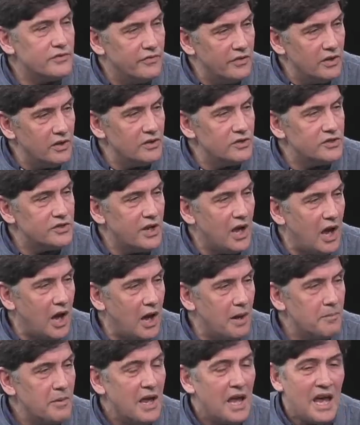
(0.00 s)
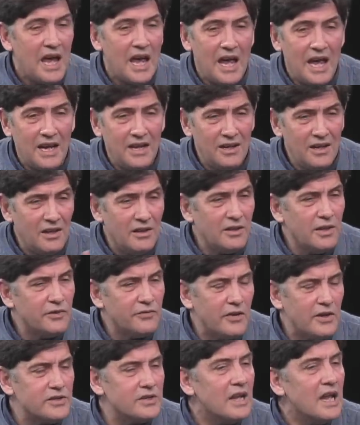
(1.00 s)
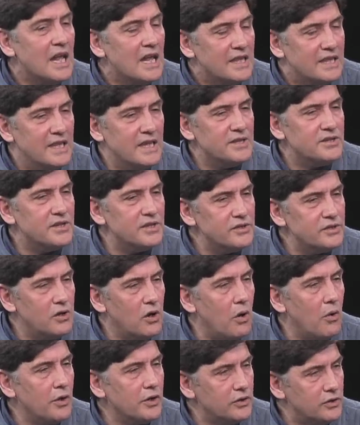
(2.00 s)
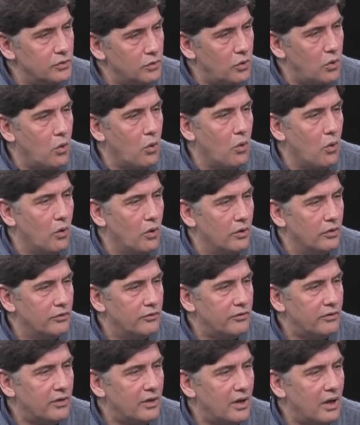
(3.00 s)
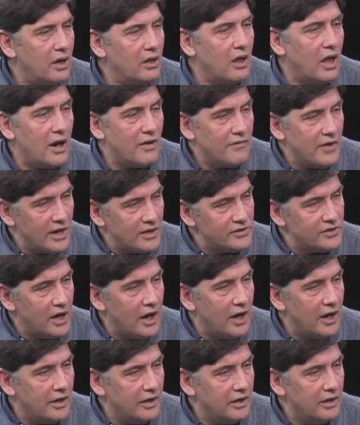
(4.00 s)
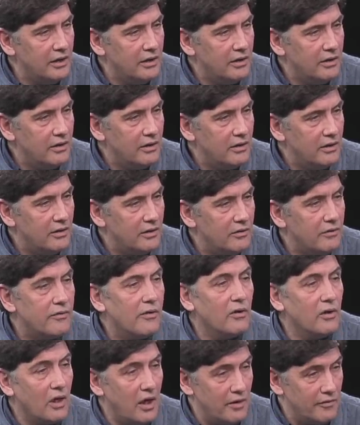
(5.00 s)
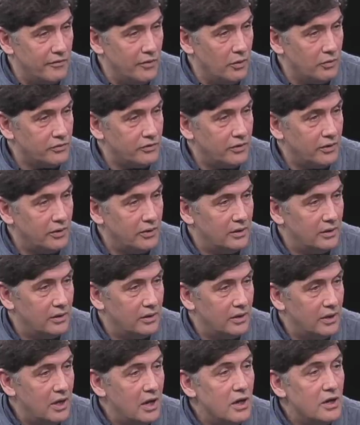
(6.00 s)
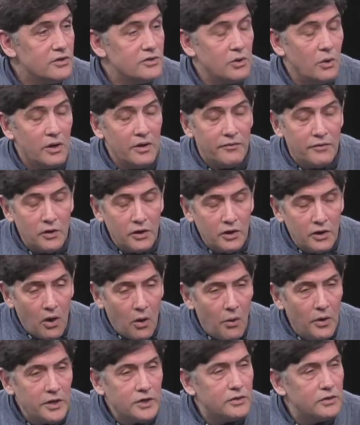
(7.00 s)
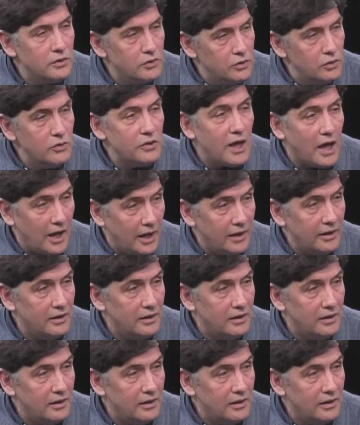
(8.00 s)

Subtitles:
village time. And you know, let's face it, this is going to cause a lot of anxiety for a lot of folks. So if you're going to do that,